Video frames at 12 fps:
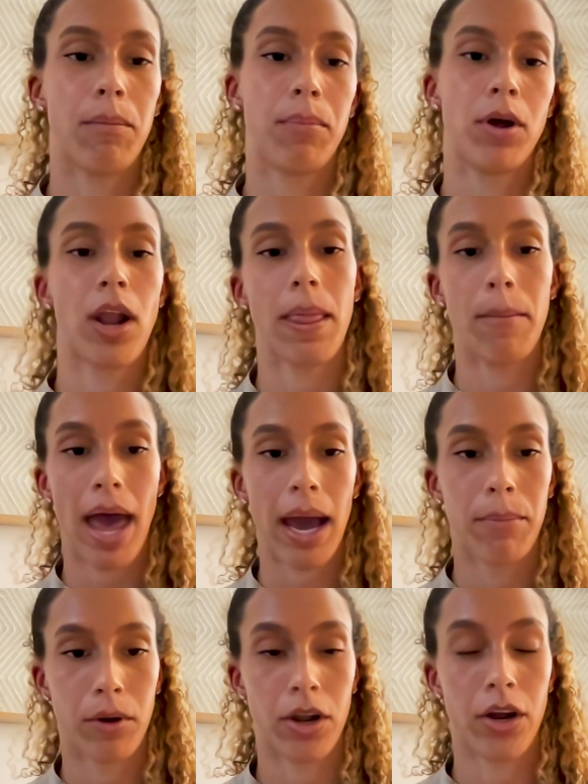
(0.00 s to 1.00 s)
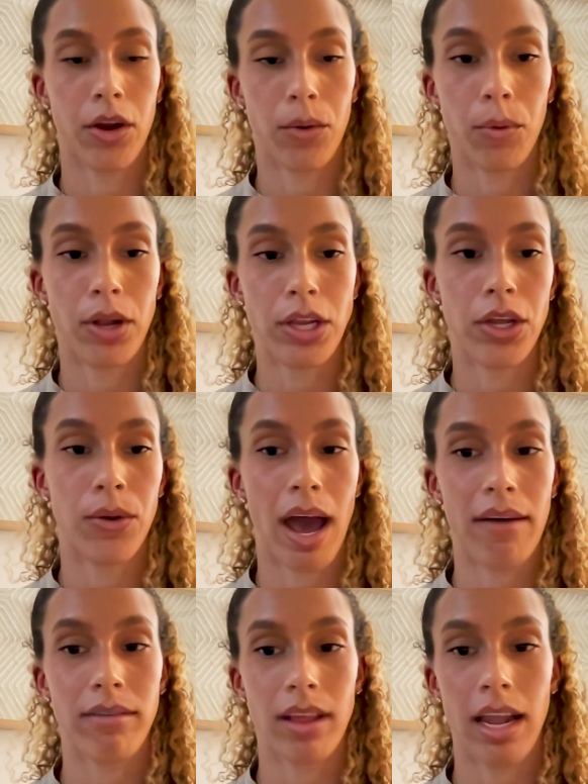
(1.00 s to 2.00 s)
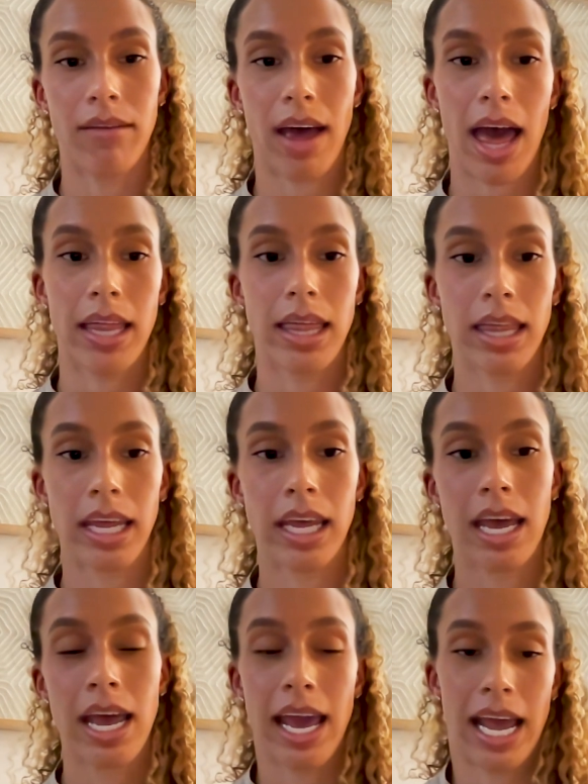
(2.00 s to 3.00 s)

put on the back burner when you have a lot of athlete